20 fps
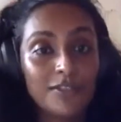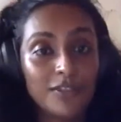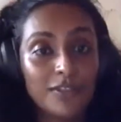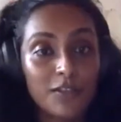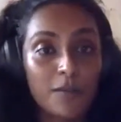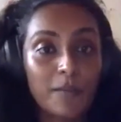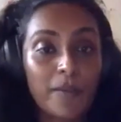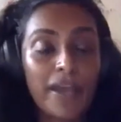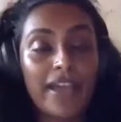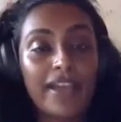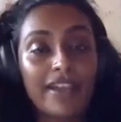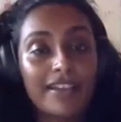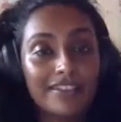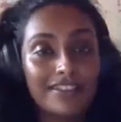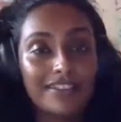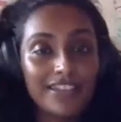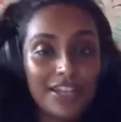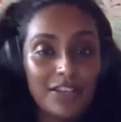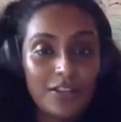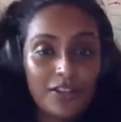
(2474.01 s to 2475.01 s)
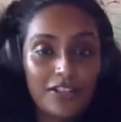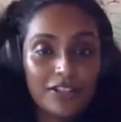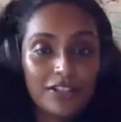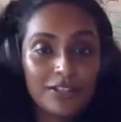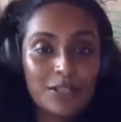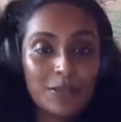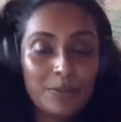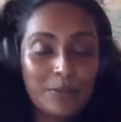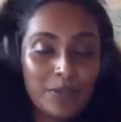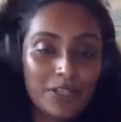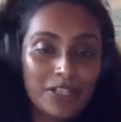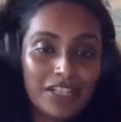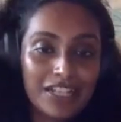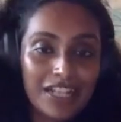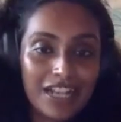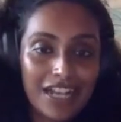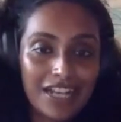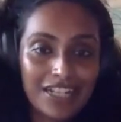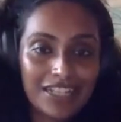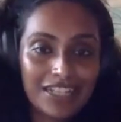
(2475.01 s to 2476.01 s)
you go back in your little community
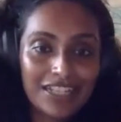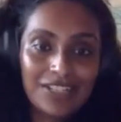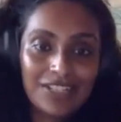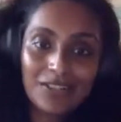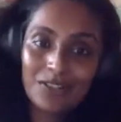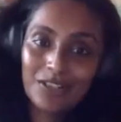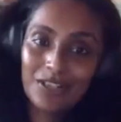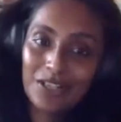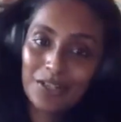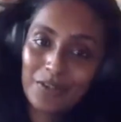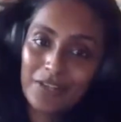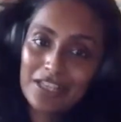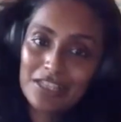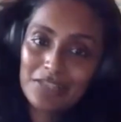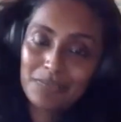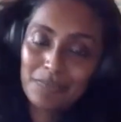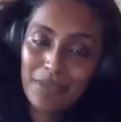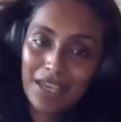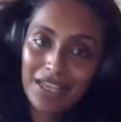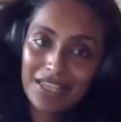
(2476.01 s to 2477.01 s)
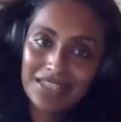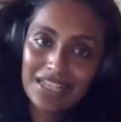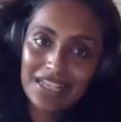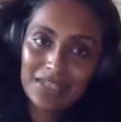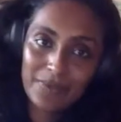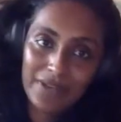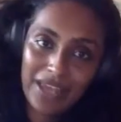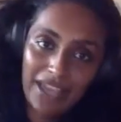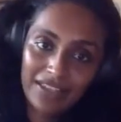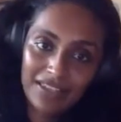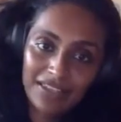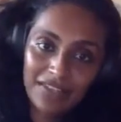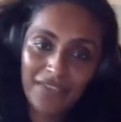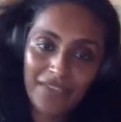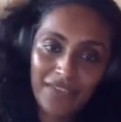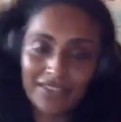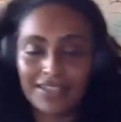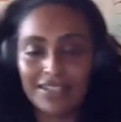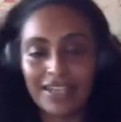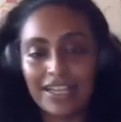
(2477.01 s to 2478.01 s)
garden or the green space that's been
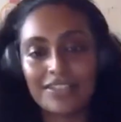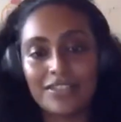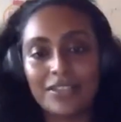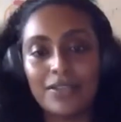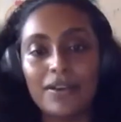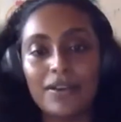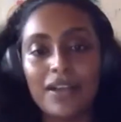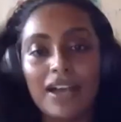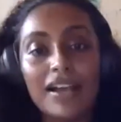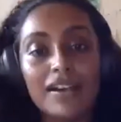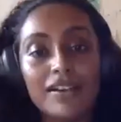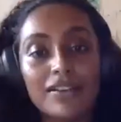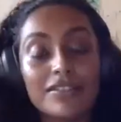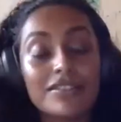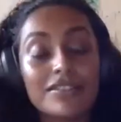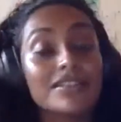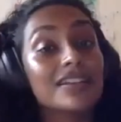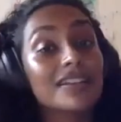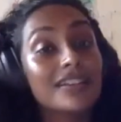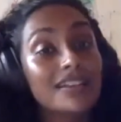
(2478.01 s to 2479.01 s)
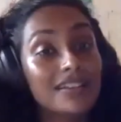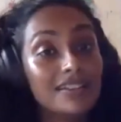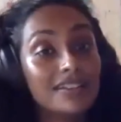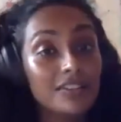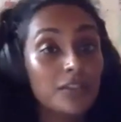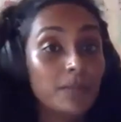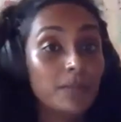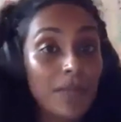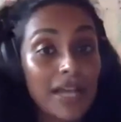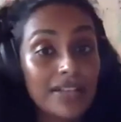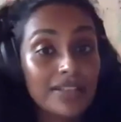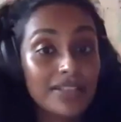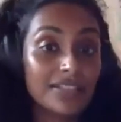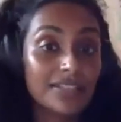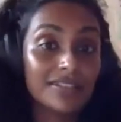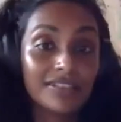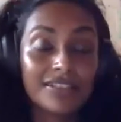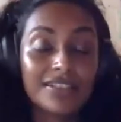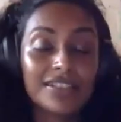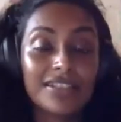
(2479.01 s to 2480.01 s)
activated next to your house, you plant it.